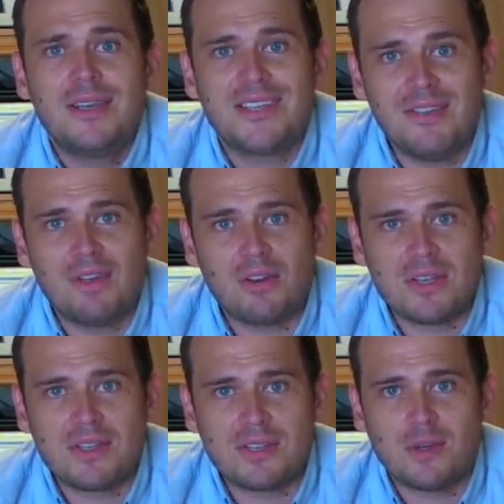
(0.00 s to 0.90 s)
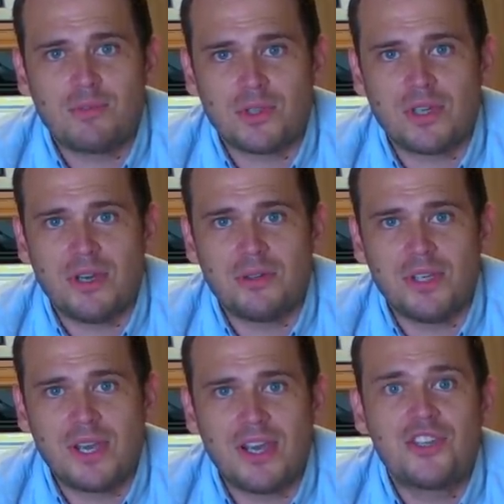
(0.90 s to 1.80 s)

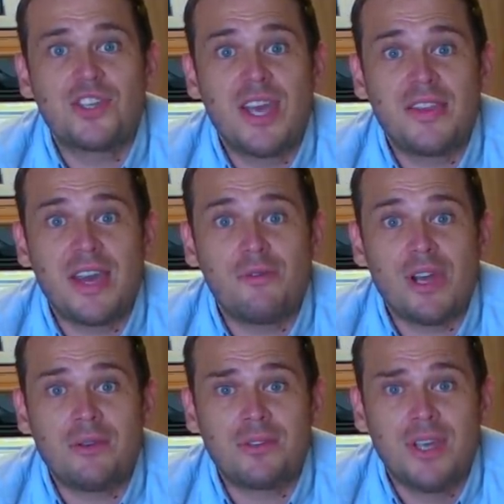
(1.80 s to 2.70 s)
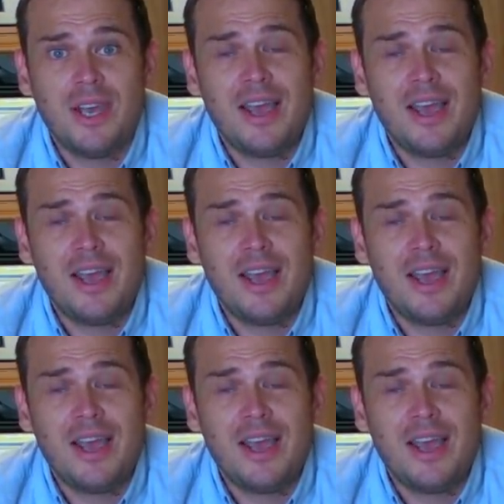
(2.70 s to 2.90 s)
tvlicensestop.co.uk, share that around.